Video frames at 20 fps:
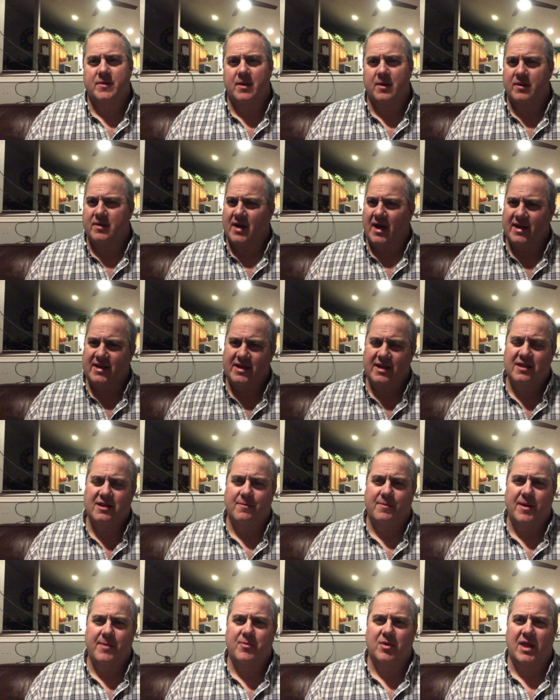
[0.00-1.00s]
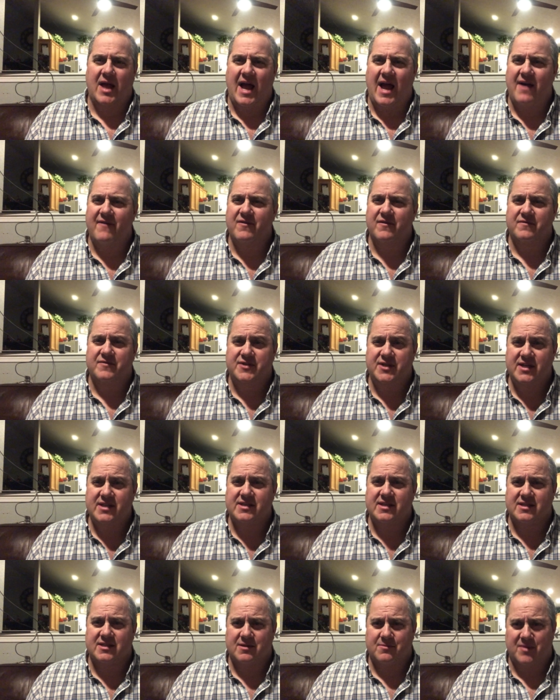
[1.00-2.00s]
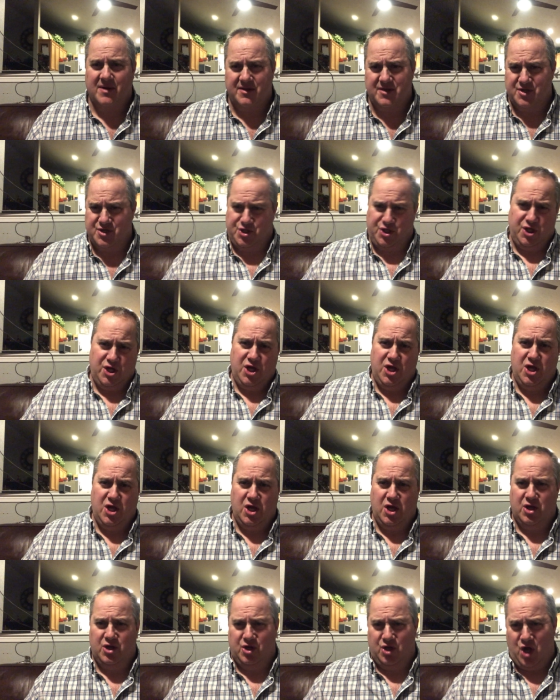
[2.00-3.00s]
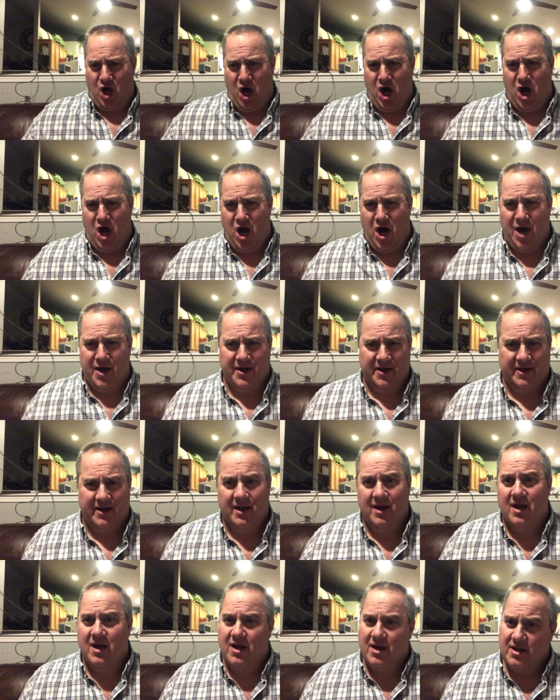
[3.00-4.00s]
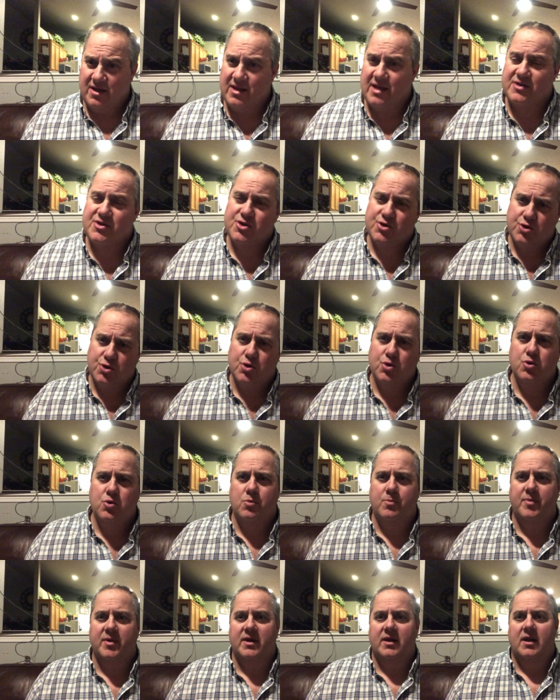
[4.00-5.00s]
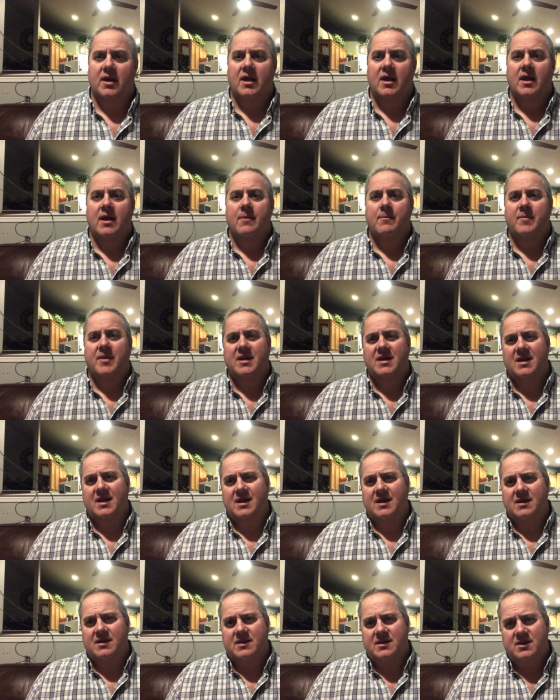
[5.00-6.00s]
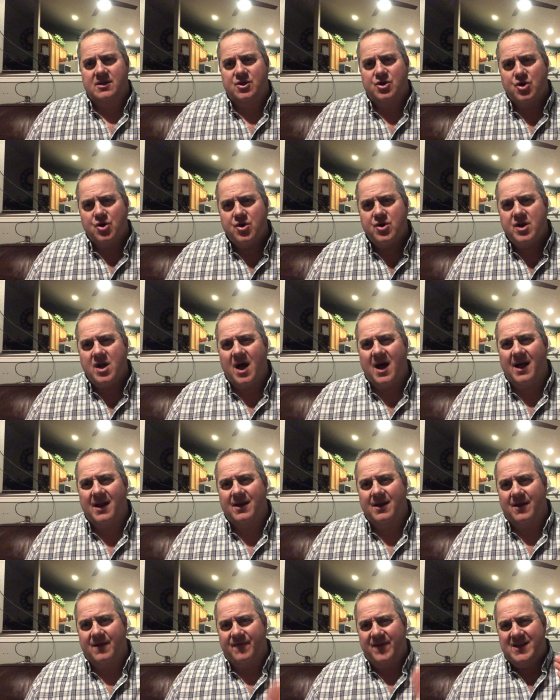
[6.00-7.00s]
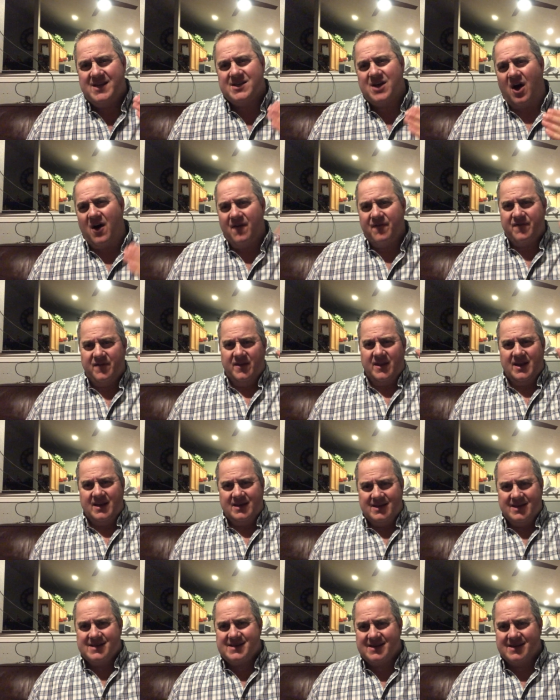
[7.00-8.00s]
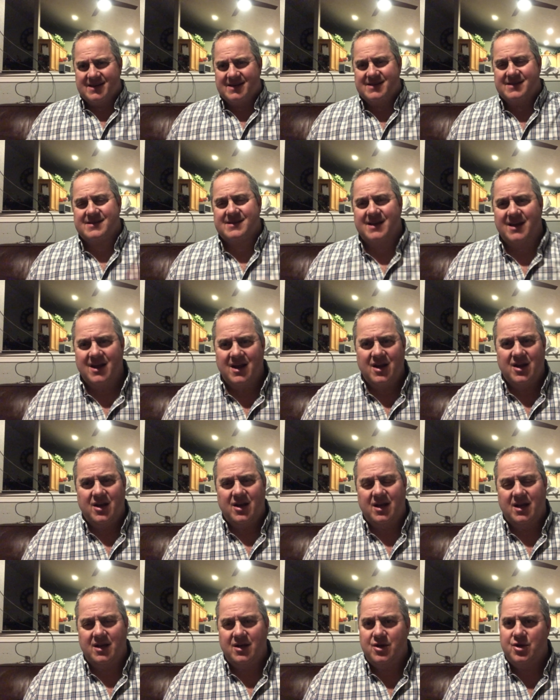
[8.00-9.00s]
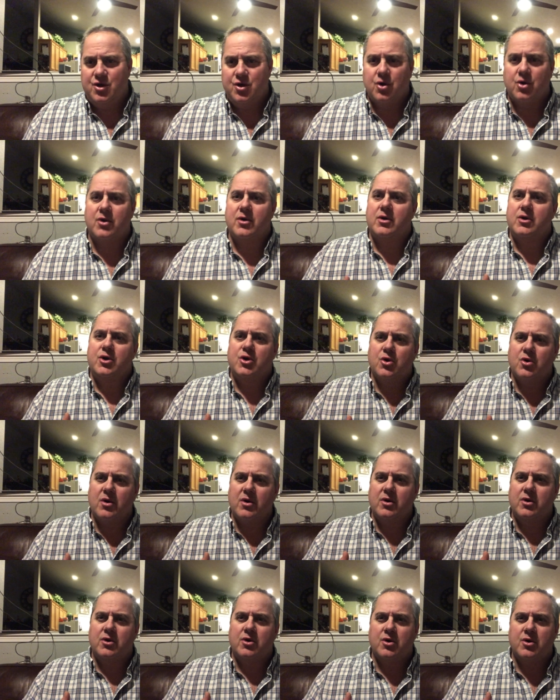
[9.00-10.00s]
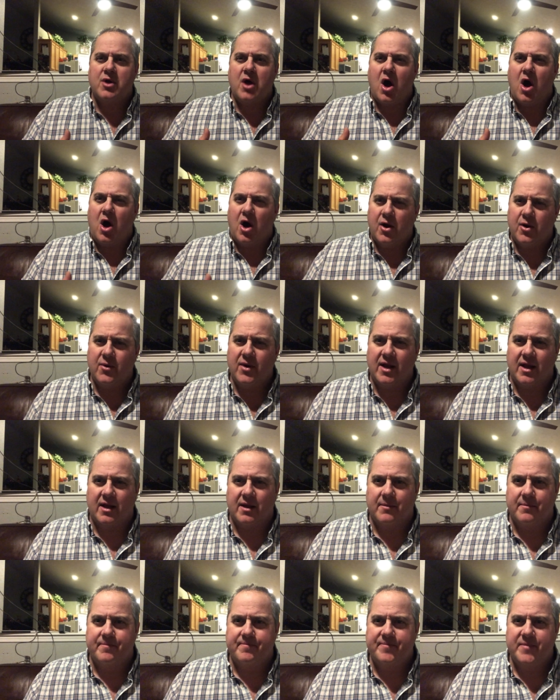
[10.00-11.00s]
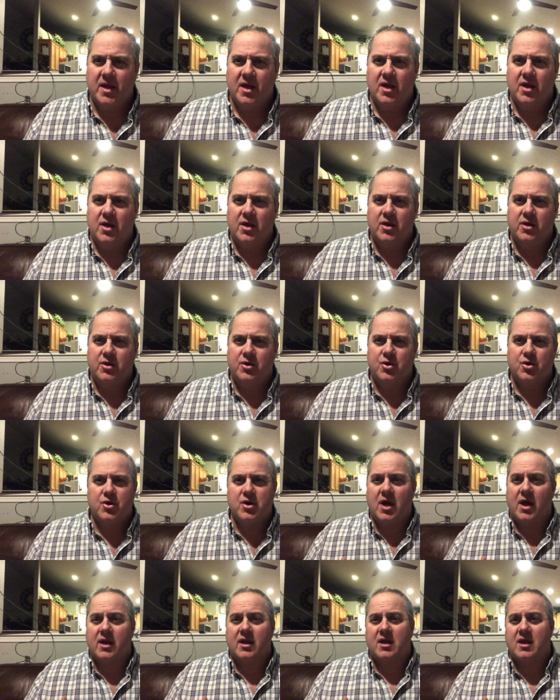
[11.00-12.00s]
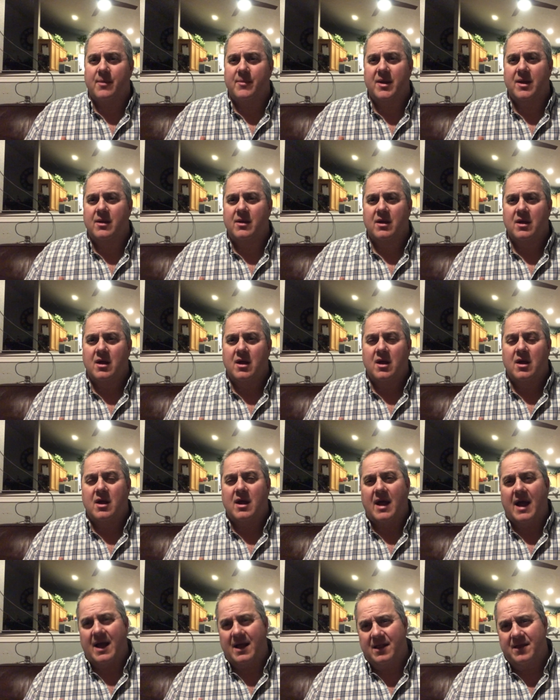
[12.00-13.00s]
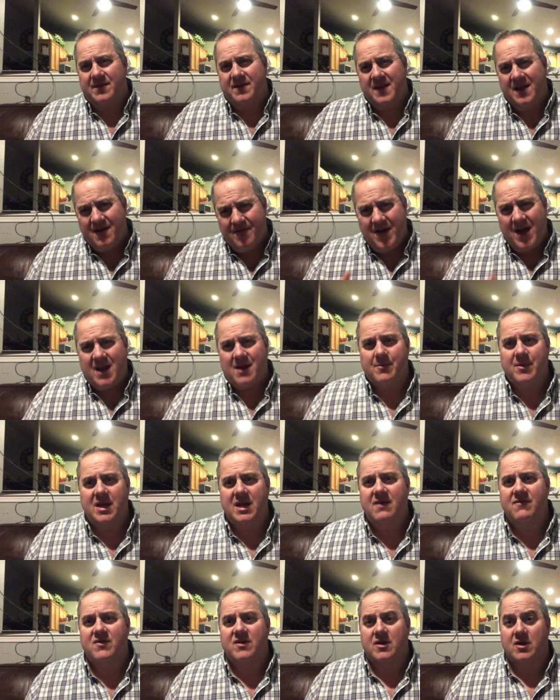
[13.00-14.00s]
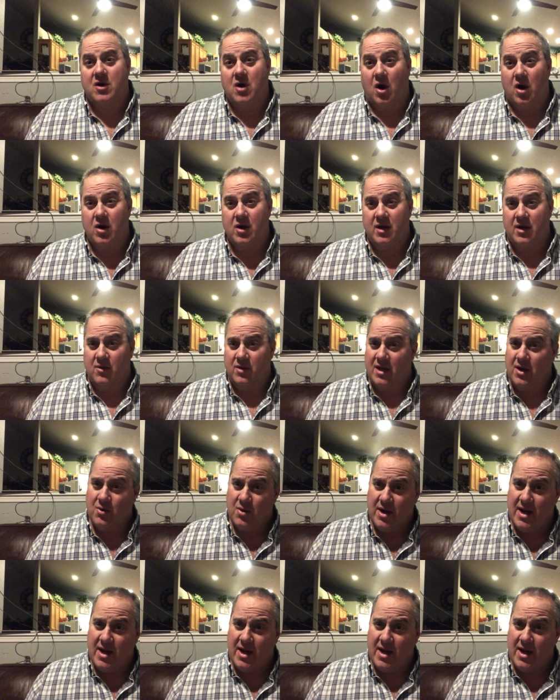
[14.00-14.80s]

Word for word: the, the idea that people have of Jesus about this king and God and that's true but but you're not if he's off in that distance you're you're you're not honoring him you're not coming think of Adam and Eve in the garden and they